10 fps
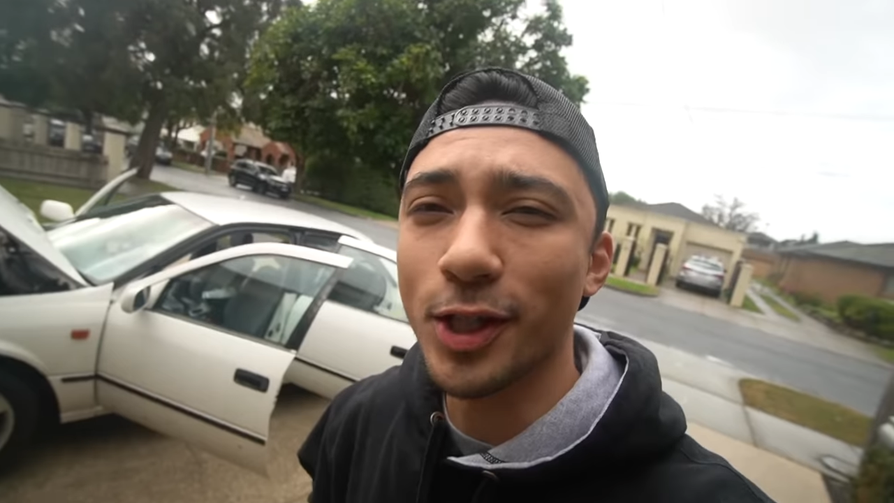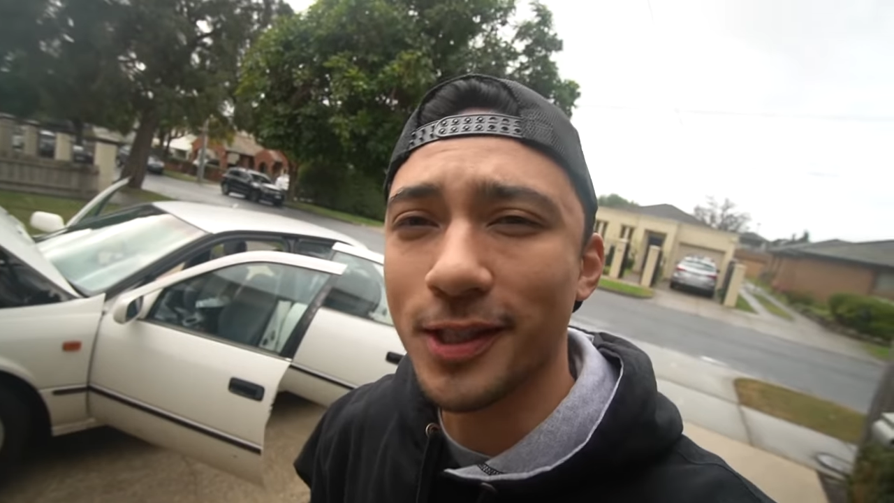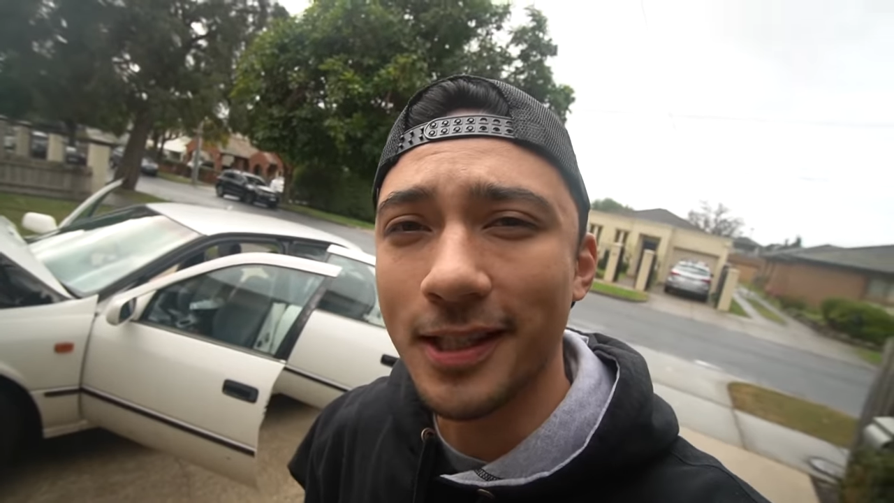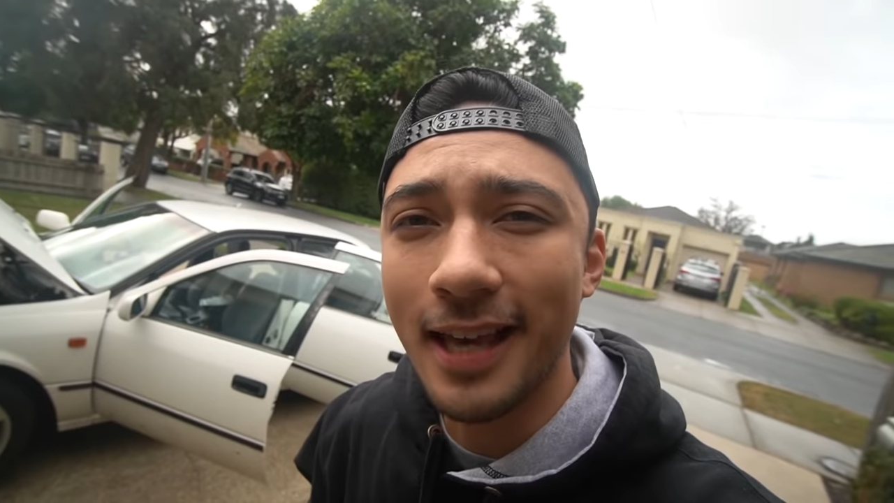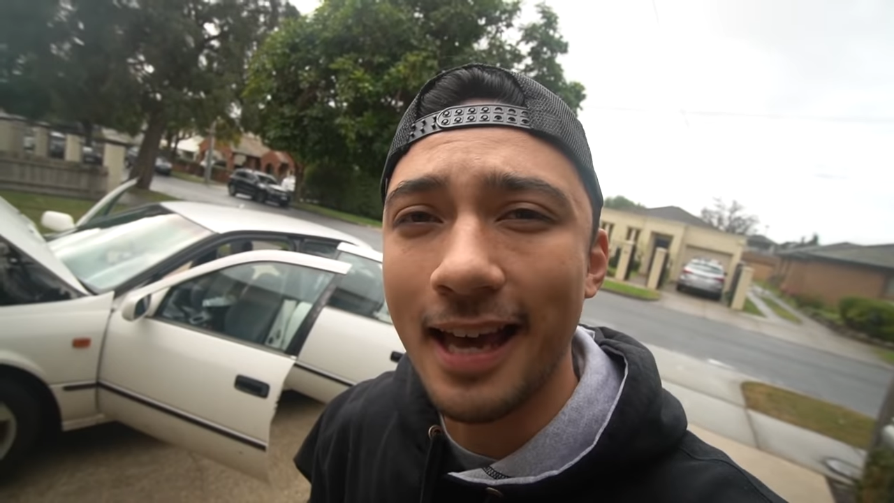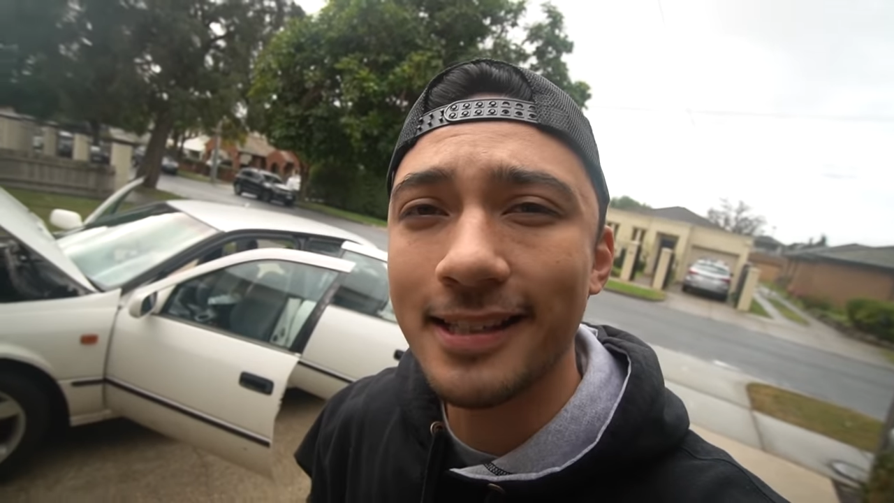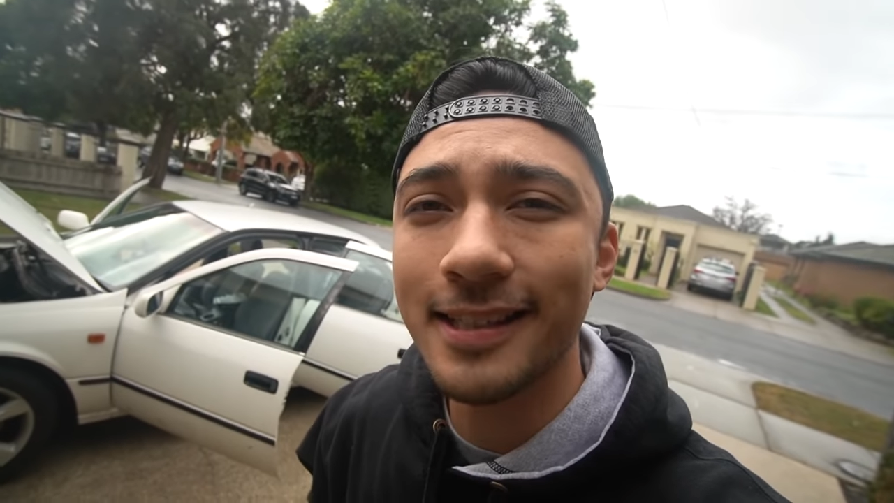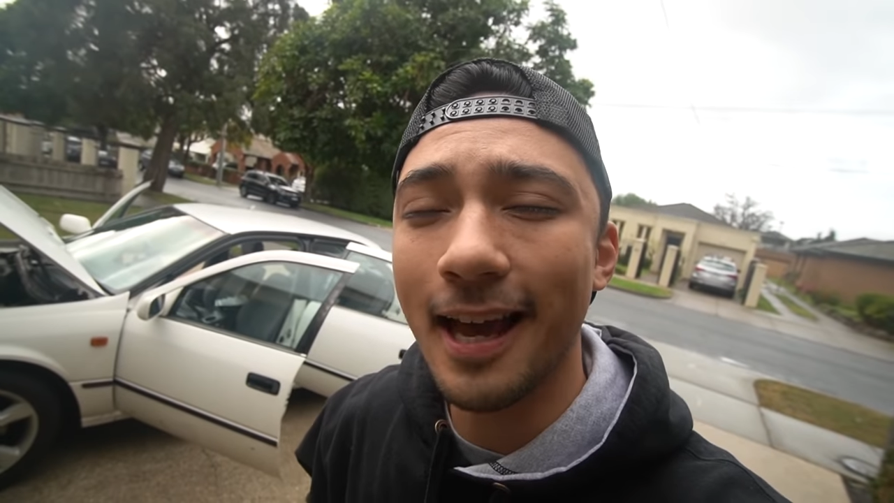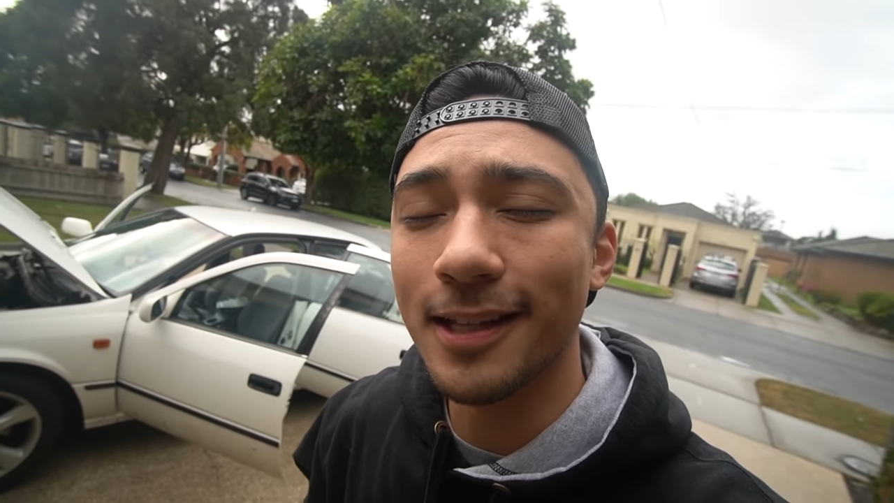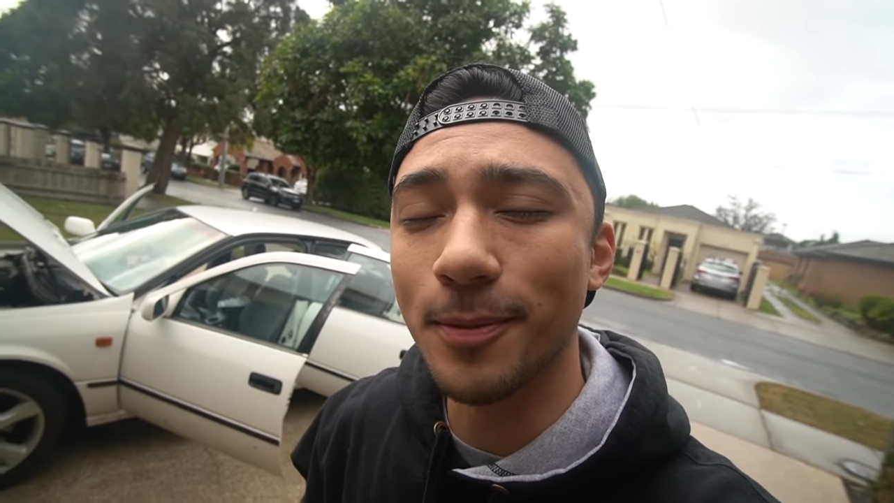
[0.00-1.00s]
Just in
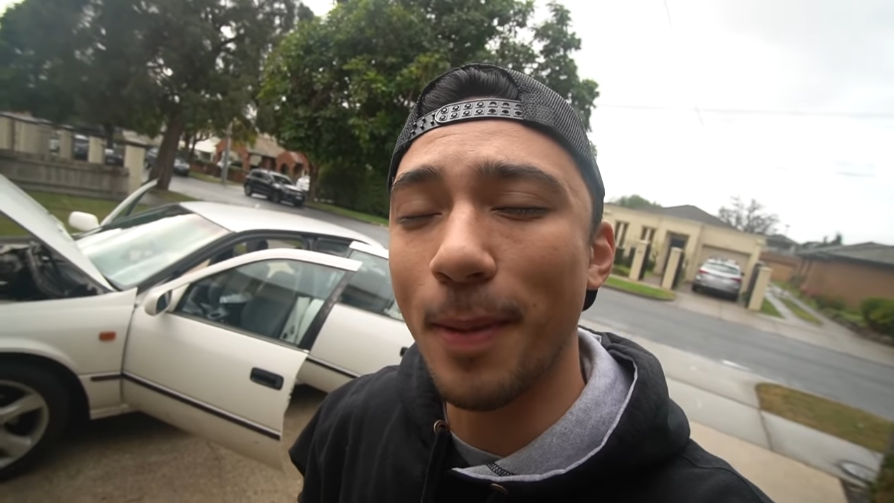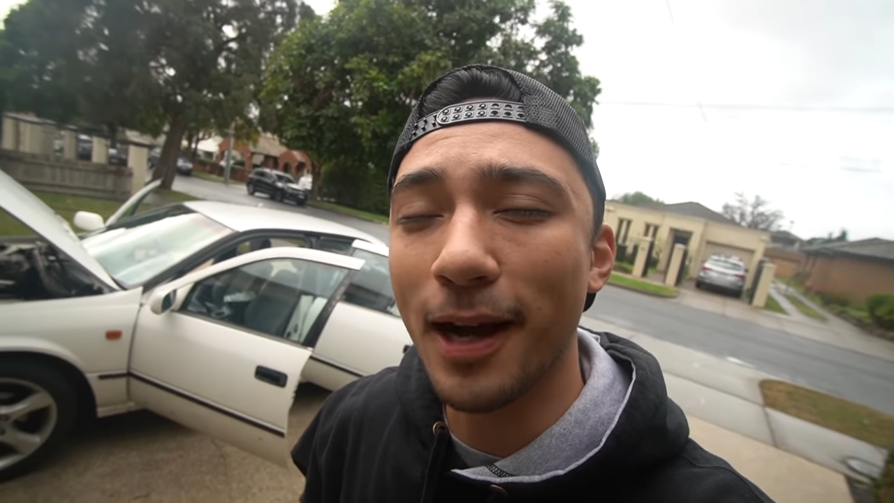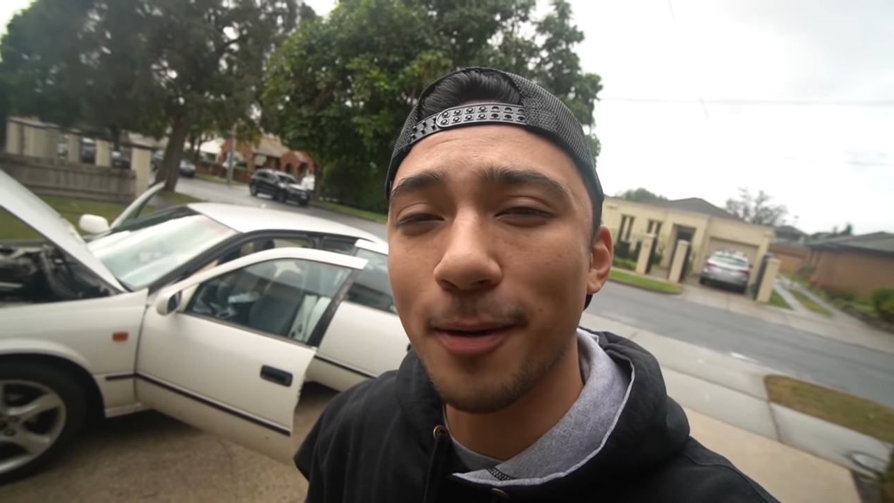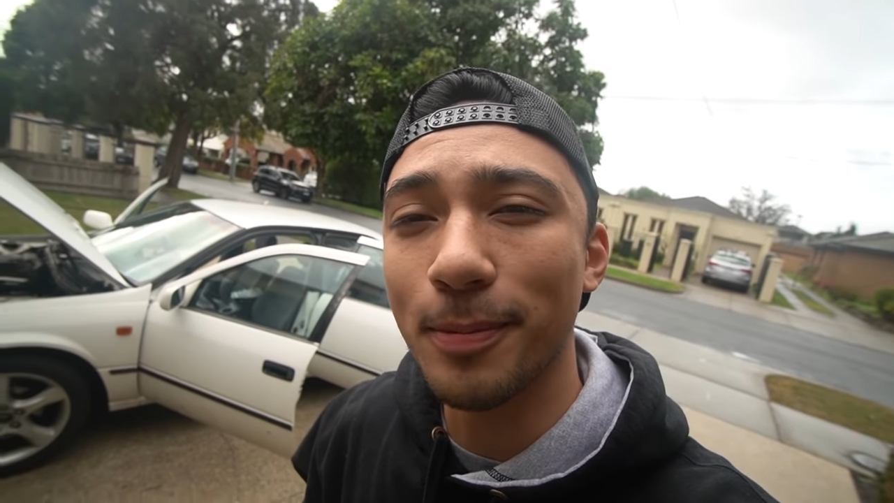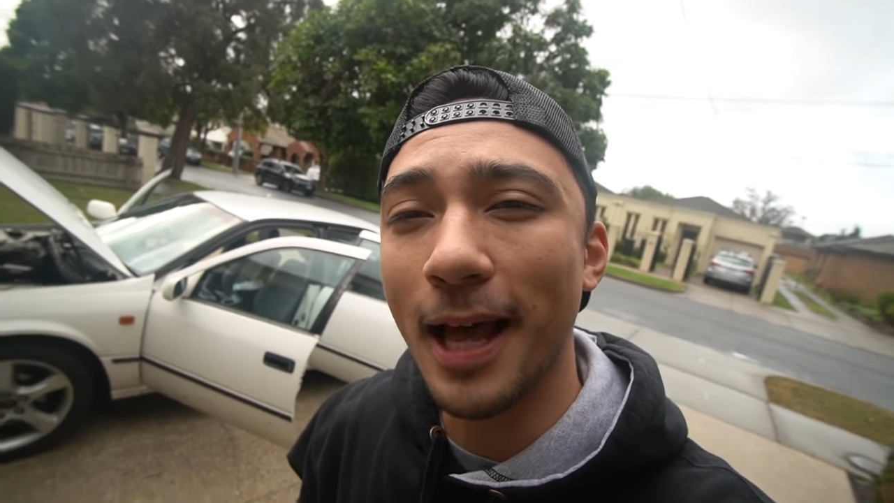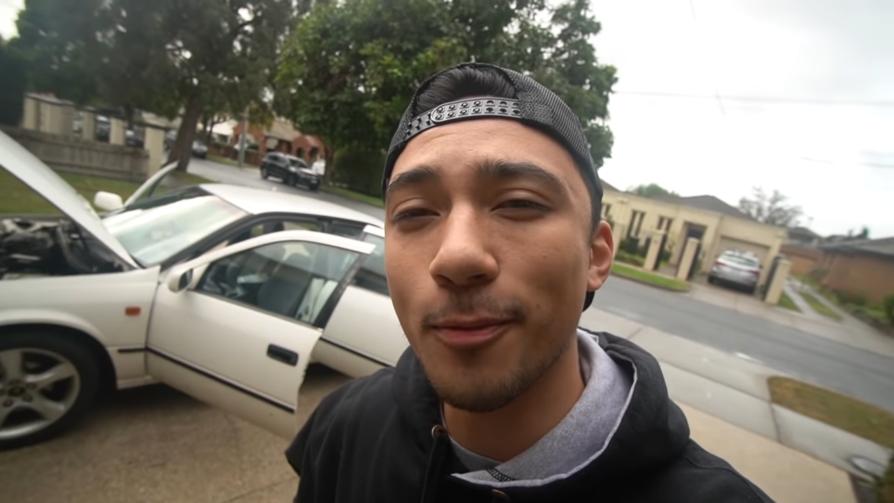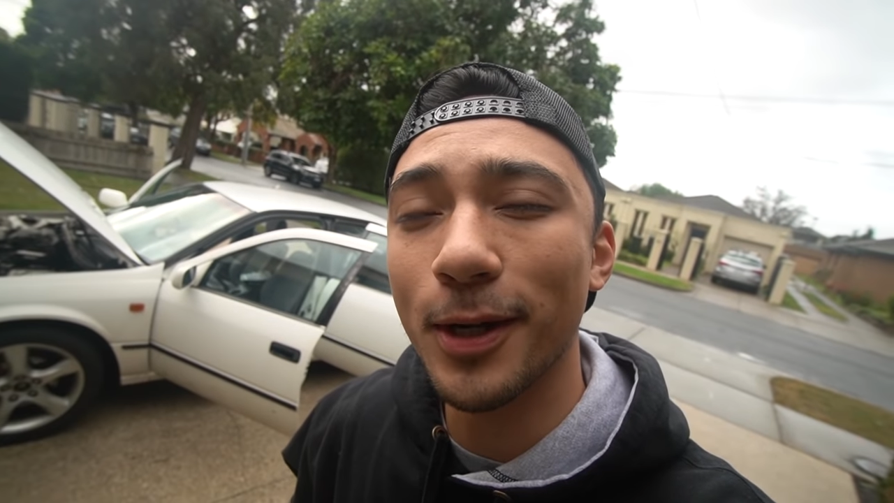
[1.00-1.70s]
case, as a backup plan,